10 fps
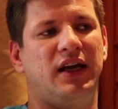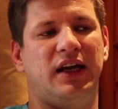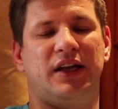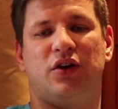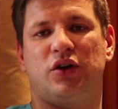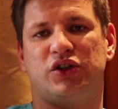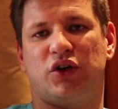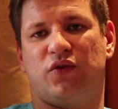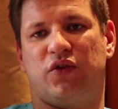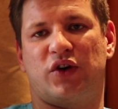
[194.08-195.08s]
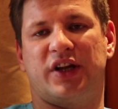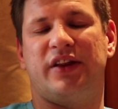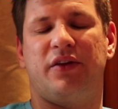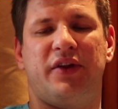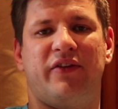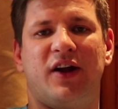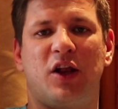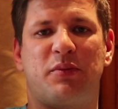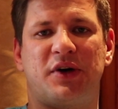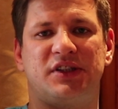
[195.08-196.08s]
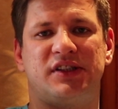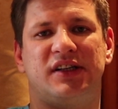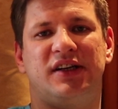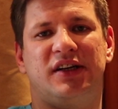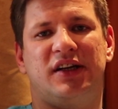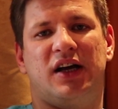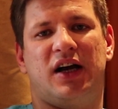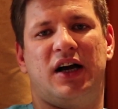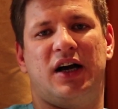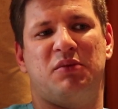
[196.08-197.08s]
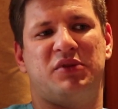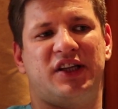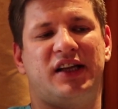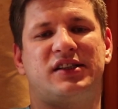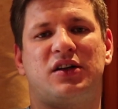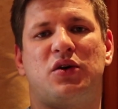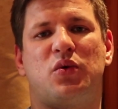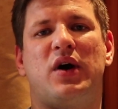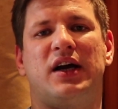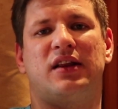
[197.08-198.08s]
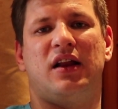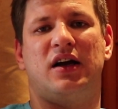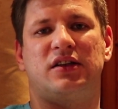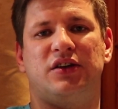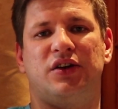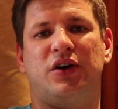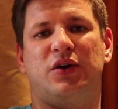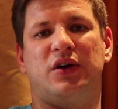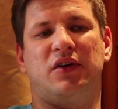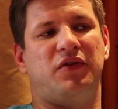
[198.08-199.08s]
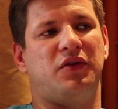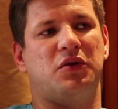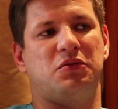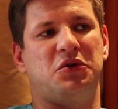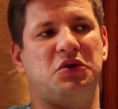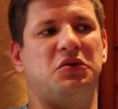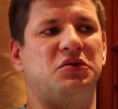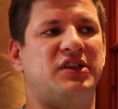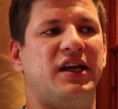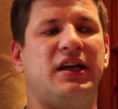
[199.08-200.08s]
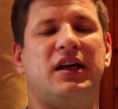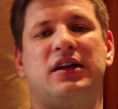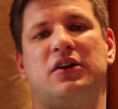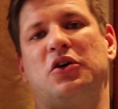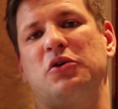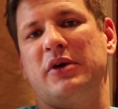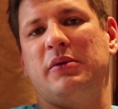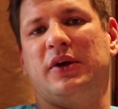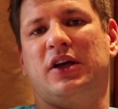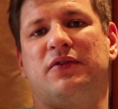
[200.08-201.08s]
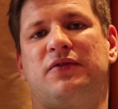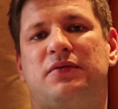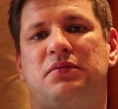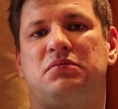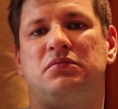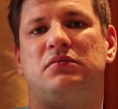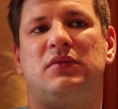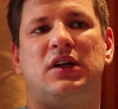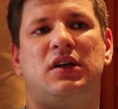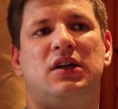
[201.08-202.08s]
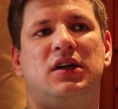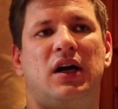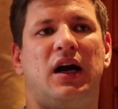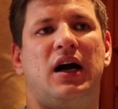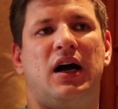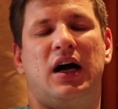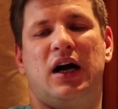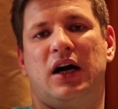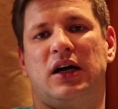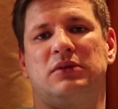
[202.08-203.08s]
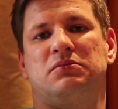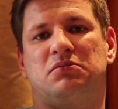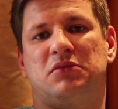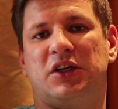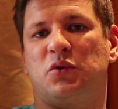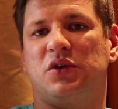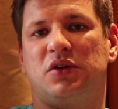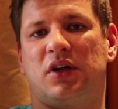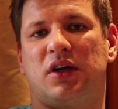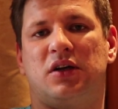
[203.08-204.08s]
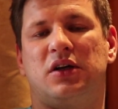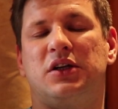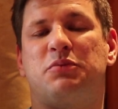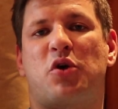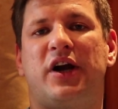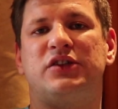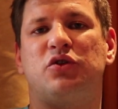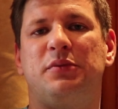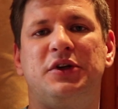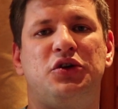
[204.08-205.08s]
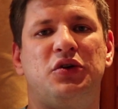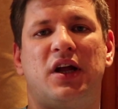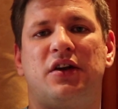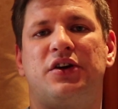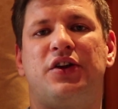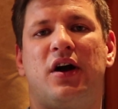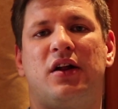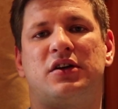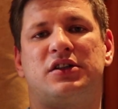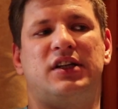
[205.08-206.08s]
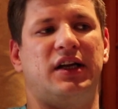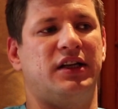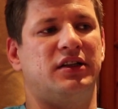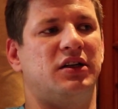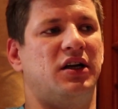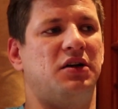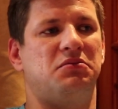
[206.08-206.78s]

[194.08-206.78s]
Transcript: and also for the developers. But that's quite a lot, you know. If you say, I don't know, maybe if price will be $200, then